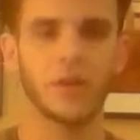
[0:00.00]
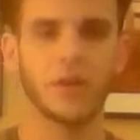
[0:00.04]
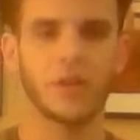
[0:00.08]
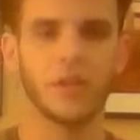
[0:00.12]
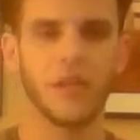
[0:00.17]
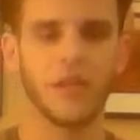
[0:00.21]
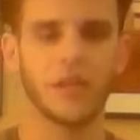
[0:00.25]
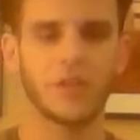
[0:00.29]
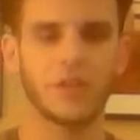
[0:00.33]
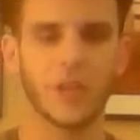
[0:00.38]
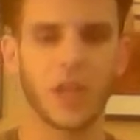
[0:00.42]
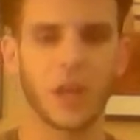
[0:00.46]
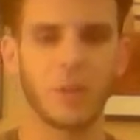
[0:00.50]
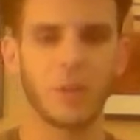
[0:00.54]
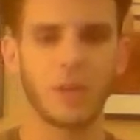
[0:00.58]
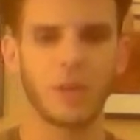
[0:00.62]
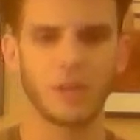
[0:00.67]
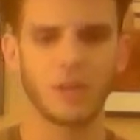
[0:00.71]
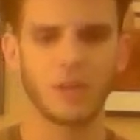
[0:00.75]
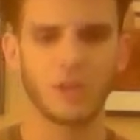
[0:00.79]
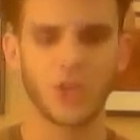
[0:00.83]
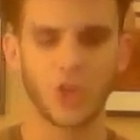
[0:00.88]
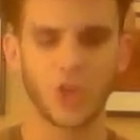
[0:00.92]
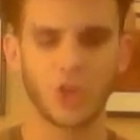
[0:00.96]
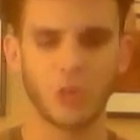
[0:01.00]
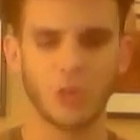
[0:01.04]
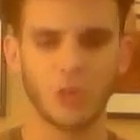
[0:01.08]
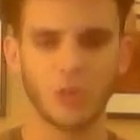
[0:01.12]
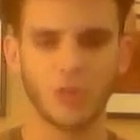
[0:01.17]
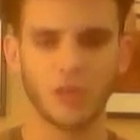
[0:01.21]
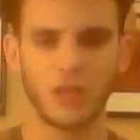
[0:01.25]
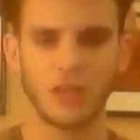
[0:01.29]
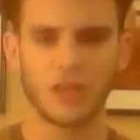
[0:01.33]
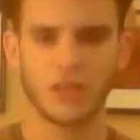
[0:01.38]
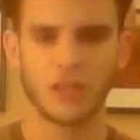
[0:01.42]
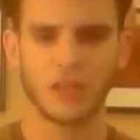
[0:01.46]
Take Japanese internment,
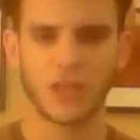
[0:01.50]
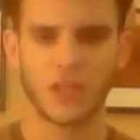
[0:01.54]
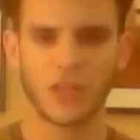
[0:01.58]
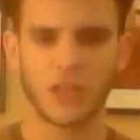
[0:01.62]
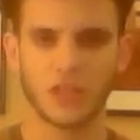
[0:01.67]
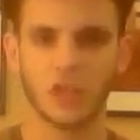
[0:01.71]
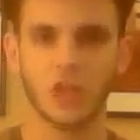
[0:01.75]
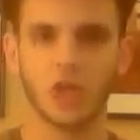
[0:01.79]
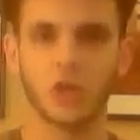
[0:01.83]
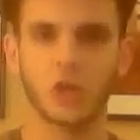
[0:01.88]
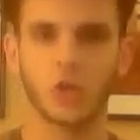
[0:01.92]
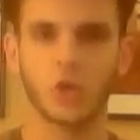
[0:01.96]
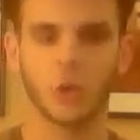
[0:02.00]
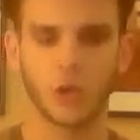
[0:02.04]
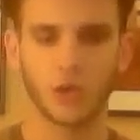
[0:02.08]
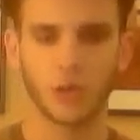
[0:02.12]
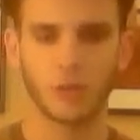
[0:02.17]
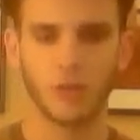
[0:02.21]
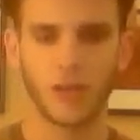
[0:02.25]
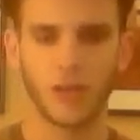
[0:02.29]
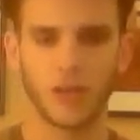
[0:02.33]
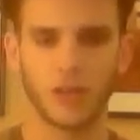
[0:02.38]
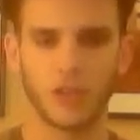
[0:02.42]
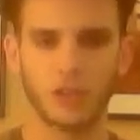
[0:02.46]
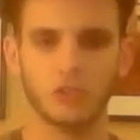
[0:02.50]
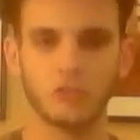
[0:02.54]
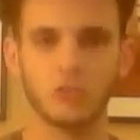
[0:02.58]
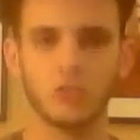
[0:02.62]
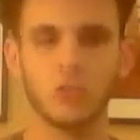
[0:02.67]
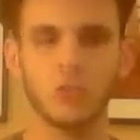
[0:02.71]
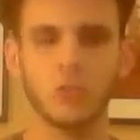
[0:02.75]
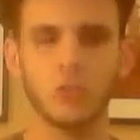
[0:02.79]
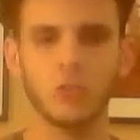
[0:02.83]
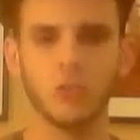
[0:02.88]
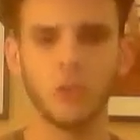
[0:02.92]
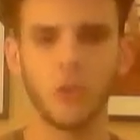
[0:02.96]
for instance. Korematsu
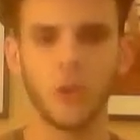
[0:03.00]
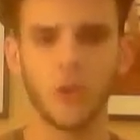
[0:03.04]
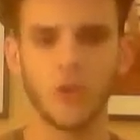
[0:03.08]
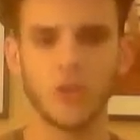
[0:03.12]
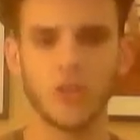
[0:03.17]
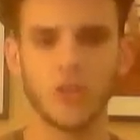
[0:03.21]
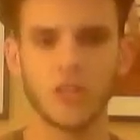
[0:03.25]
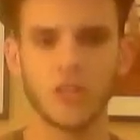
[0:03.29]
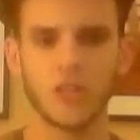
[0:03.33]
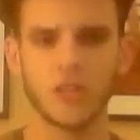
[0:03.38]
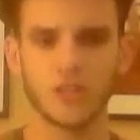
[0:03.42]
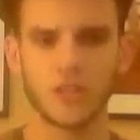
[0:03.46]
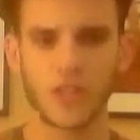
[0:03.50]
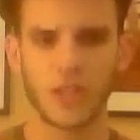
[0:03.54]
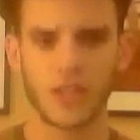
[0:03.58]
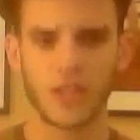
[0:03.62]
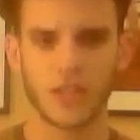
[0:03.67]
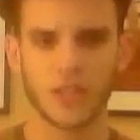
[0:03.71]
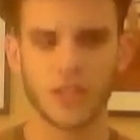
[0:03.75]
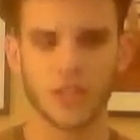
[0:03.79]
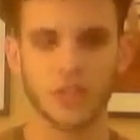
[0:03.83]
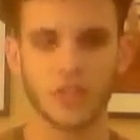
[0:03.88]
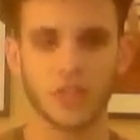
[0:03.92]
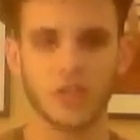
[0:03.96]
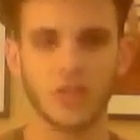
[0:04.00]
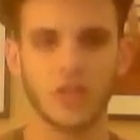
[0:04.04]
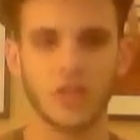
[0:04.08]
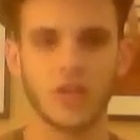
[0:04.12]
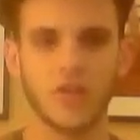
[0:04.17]
lost his case.